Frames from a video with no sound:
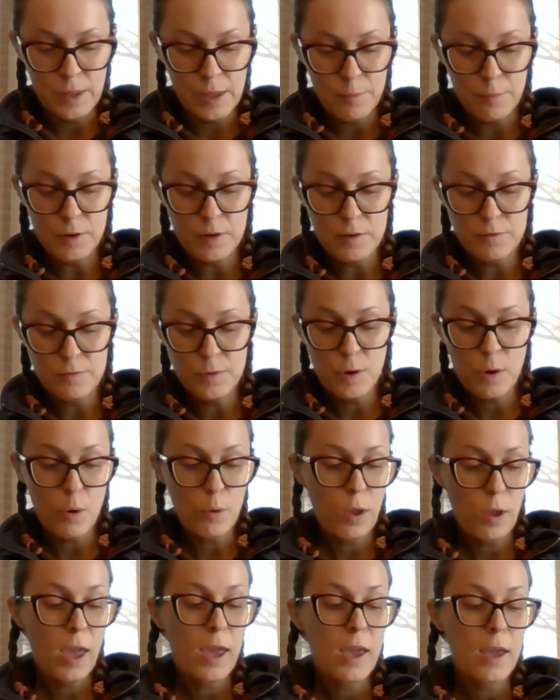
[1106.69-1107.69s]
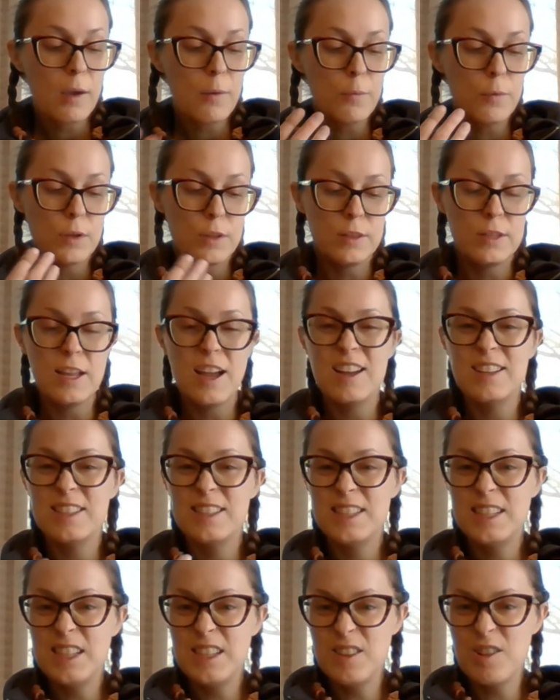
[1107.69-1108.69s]
But if you're okay with not
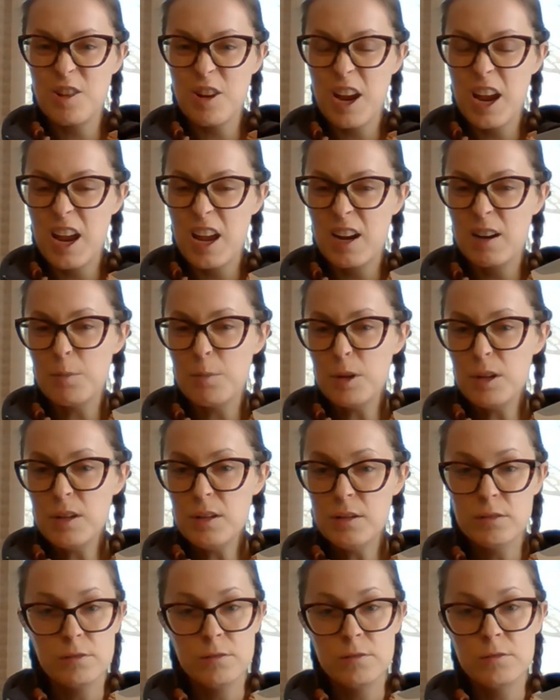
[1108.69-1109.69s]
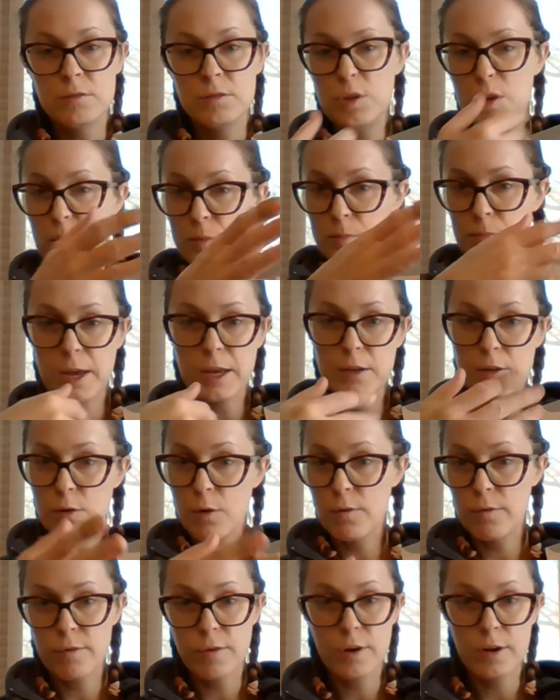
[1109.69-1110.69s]
seeing your animal, you can paint
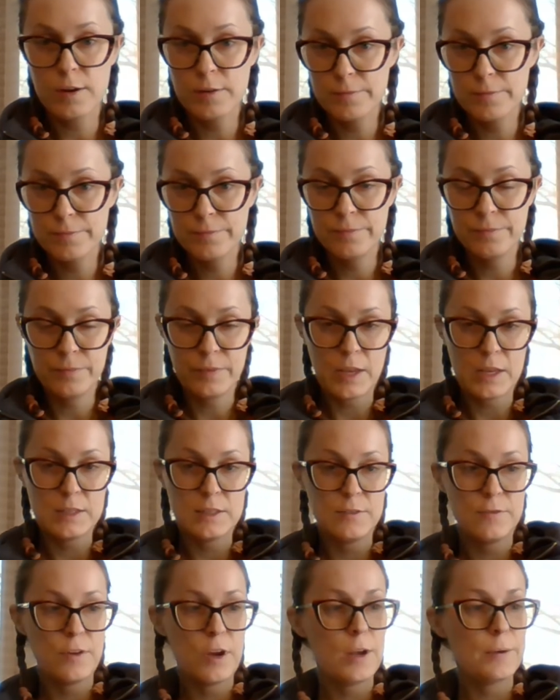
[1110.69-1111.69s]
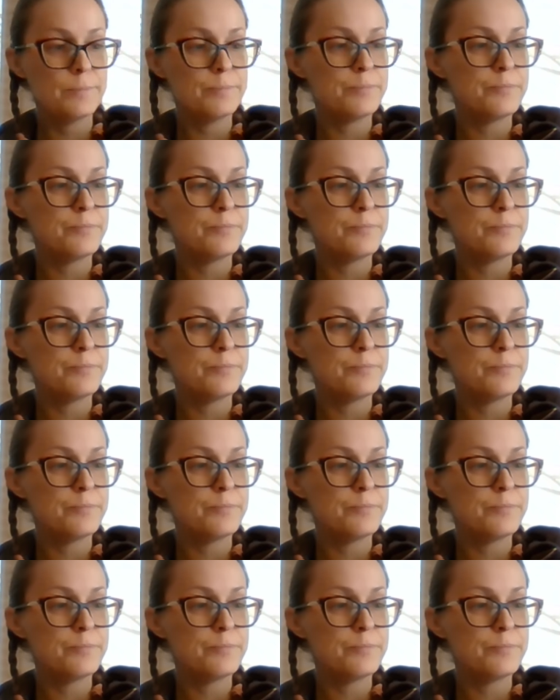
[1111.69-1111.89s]
over it. That's fine.